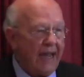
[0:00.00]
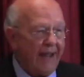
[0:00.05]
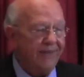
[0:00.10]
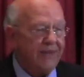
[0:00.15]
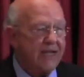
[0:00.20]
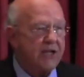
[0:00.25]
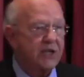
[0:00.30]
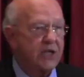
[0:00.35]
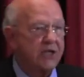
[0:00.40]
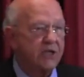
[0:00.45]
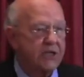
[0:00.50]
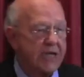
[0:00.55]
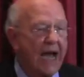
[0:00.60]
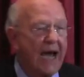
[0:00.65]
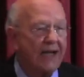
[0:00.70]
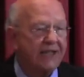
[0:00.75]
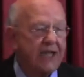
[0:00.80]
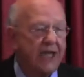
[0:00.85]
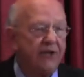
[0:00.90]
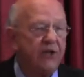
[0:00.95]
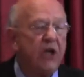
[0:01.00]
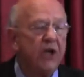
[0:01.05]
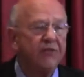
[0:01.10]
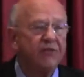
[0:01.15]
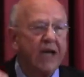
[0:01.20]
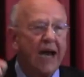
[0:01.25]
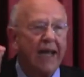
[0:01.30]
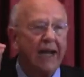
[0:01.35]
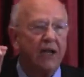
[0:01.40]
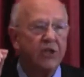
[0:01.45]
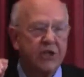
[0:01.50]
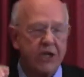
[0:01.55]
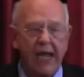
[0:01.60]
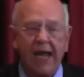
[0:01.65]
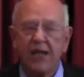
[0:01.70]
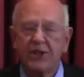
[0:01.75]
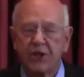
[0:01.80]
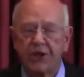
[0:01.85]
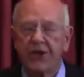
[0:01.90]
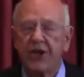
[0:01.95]
in this society, you've got a
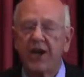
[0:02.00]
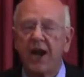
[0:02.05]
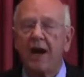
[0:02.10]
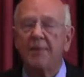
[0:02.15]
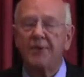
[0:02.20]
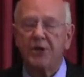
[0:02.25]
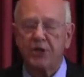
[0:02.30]
chance and an